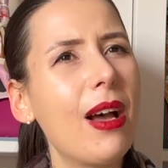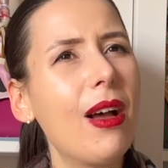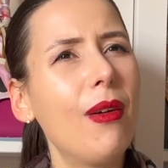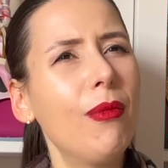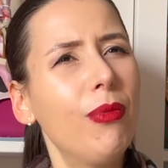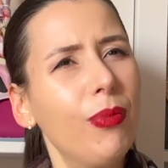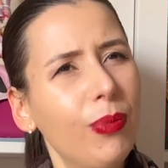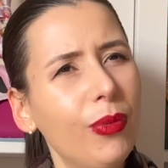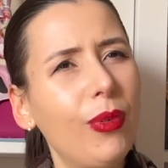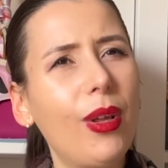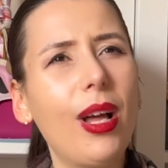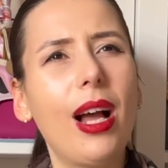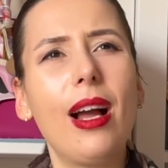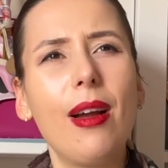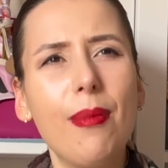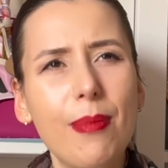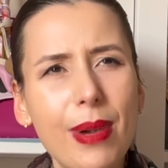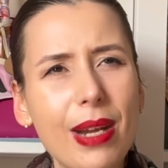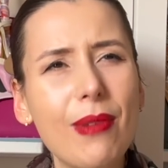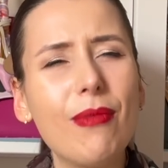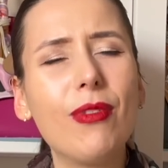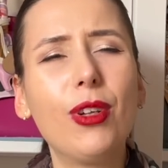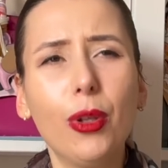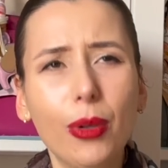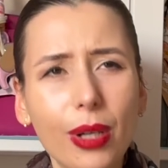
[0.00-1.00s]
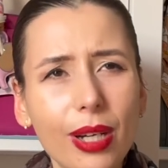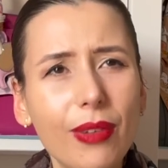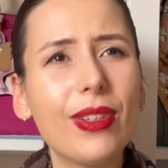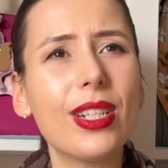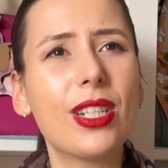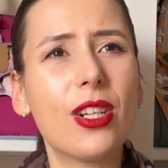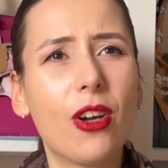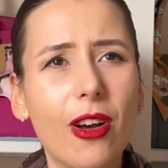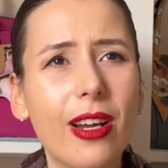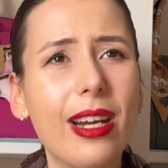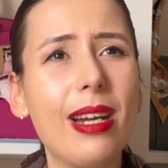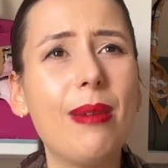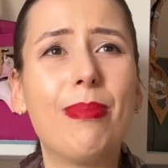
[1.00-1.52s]
mean Louis
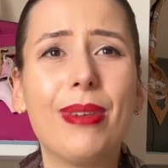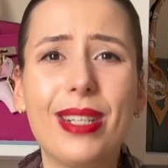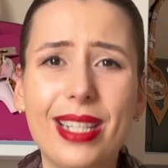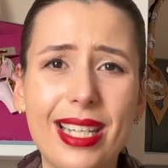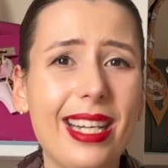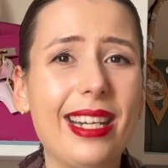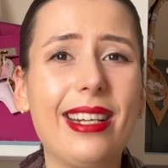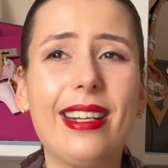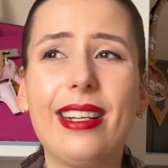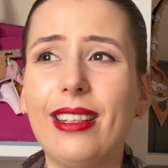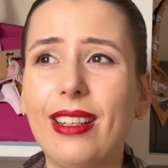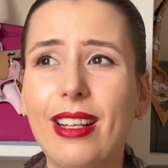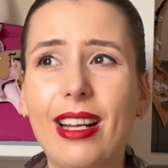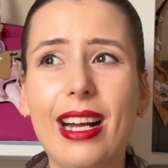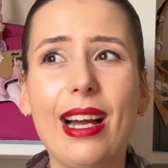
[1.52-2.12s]
Vuitton in particular,